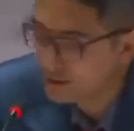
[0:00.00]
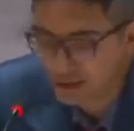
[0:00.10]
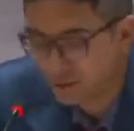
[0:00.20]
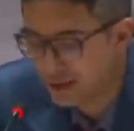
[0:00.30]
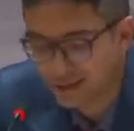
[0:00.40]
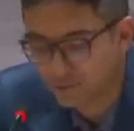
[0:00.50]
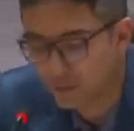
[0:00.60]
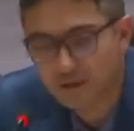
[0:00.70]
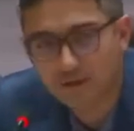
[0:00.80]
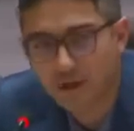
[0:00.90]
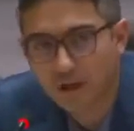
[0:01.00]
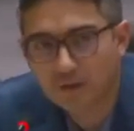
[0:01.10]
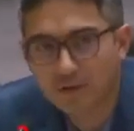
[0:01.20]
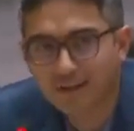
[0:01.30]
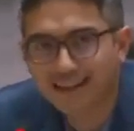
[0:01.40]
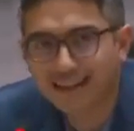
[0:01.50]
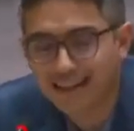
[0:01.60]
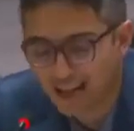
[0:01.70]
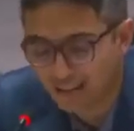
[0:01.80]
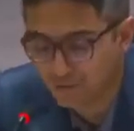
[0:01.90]
U.S. and Western arms are
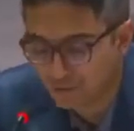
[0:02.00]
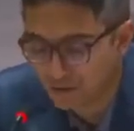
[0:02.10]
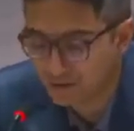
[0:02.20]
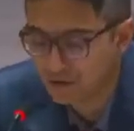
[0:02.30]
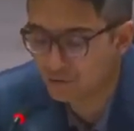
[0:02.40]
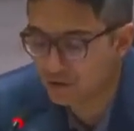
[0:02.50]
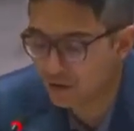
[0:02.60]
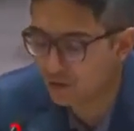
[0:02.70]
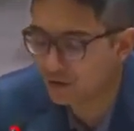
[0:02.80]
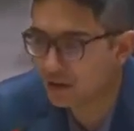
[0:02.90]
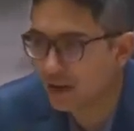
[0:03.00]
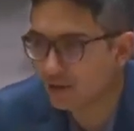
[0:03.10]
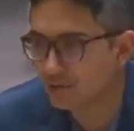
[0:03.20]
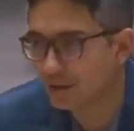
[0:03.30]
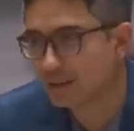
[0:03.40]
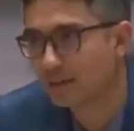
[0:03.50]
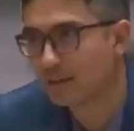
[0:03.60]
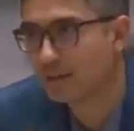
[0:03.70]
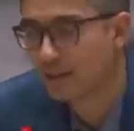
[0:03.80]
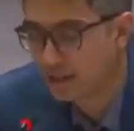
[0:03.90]
anathema to resolving conflict.
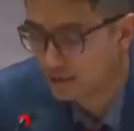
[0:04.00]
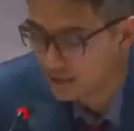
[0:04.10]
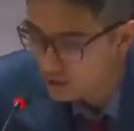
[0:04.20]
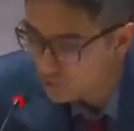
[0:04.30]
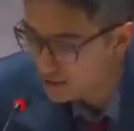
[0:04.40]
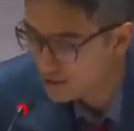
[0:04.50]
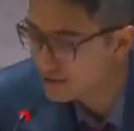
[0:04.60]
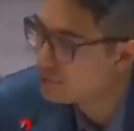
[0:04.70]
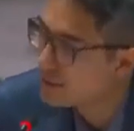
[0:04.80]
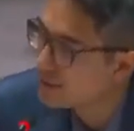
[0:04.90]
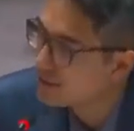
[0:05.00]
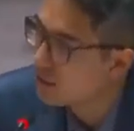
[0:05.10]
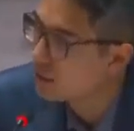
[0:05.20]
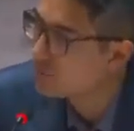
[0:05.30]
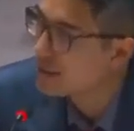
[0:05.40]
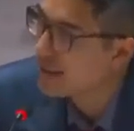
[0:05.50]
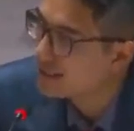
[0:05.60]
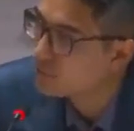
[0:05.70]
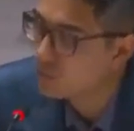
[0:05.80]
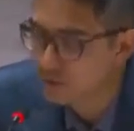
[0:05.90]
The U.S. is the biggest arms
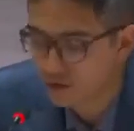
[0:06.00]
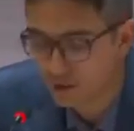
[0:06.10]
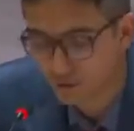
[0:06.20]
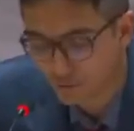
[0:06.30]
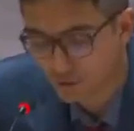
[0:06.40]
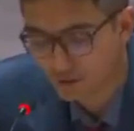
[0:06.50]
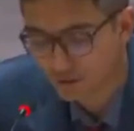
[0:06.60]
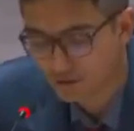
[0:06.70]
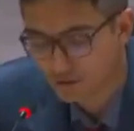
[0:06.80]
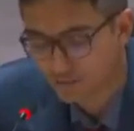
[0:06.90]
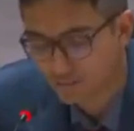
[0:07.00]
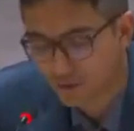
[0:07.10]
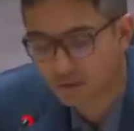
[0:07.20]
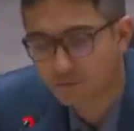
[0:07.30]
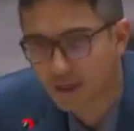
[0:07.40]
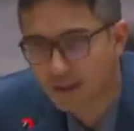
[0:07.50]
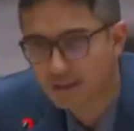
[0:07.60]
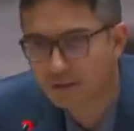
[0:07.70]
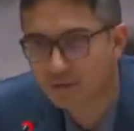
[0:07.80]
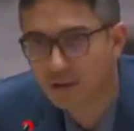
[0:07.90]
exporter in the world,
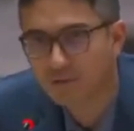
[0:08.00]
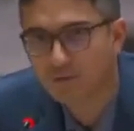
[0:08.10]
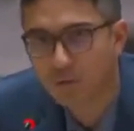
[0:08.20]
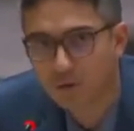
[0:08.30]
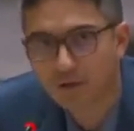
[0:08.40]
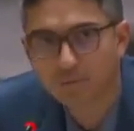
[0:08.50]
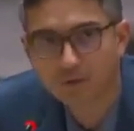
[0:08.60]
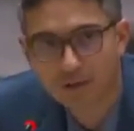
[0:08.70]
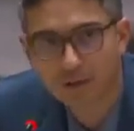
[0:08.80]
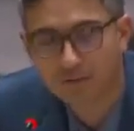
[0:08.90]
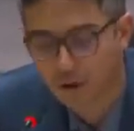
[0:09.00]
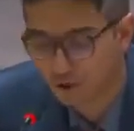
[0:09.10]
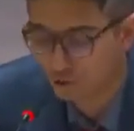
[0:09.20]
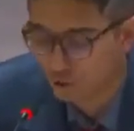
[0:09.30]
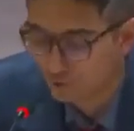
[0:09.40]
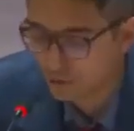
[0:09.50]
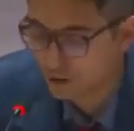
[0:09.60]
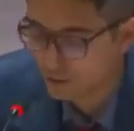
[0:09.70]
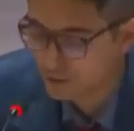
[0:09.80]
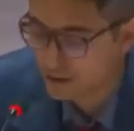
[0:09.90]
comprising of around 40% of all global
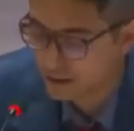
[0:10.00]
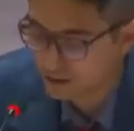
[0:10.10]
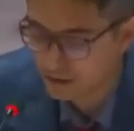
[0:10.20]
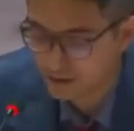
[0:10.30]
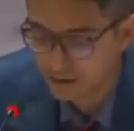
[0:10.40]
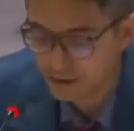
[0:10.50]
arms sales.